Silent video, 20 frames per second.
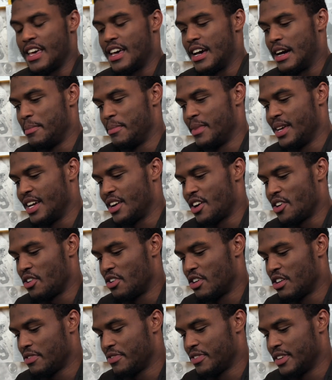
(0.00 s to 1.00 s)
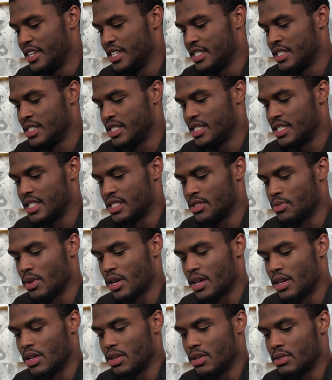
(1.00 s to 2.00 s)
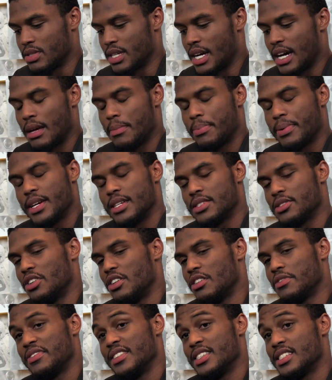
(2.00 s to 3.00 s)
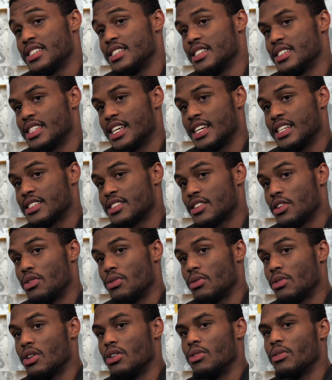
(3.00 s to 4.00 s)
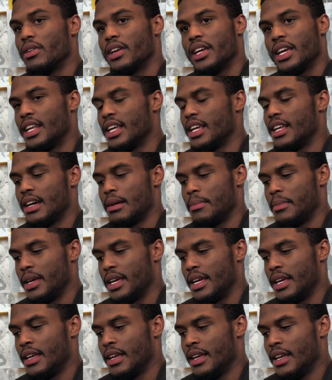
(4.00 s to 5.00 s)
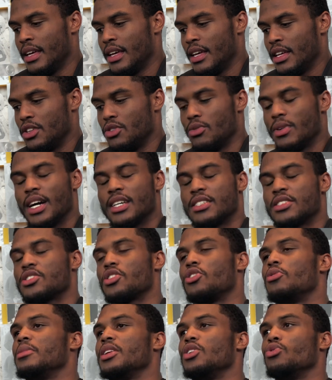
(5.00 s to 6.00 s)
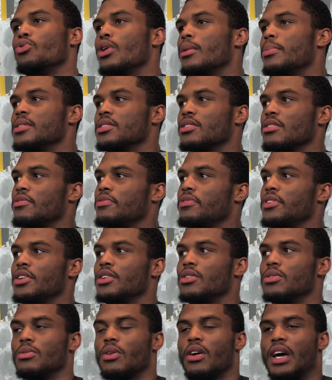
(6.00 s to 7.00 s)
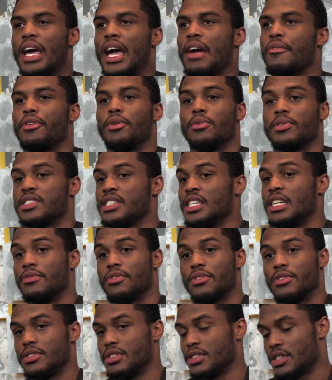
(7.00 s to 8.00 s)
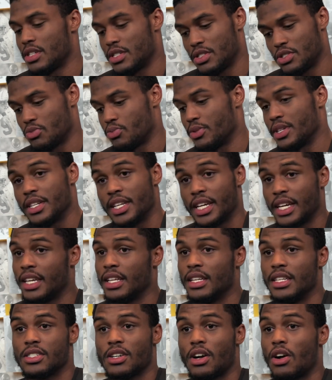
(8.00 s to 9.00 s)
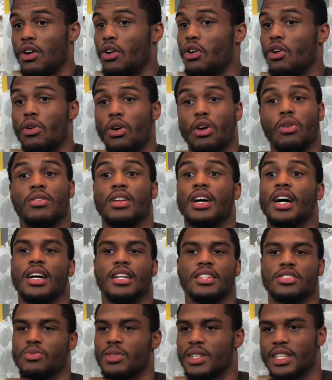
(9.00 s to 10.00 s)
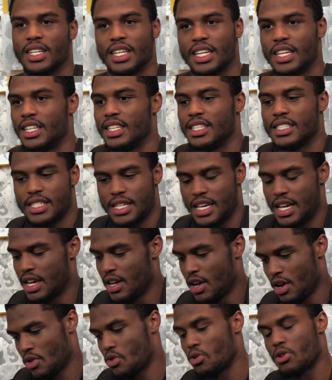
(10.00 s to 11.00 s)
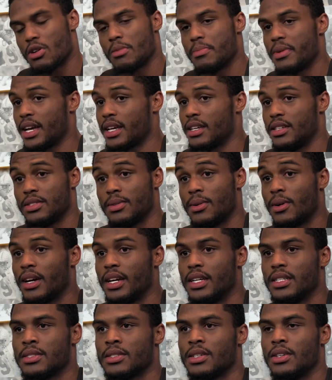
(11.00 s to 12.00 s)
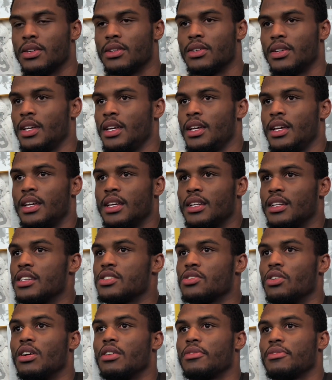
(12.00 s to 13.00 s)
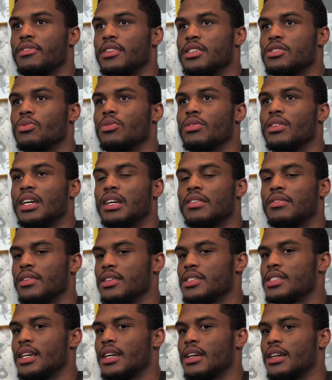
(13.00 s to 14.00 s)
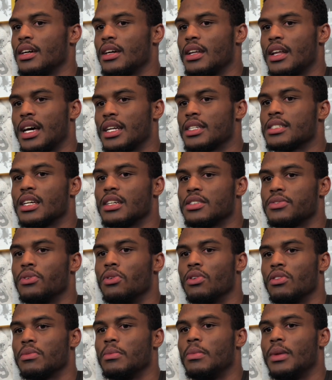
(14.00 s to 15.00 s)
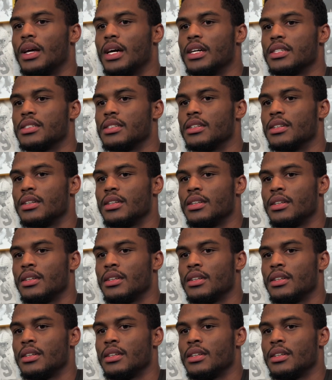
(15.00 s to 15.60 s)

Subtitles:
Yeah, I mean, our offense is just one of those high-paced offenses that's going to go get it. I mean, you got so many weapons on the field. Every receiver is ridiculous. Our whole O-line is ridiculous. Like, quarterback is great. So this offense will definitely take a lot of steps forward from last year.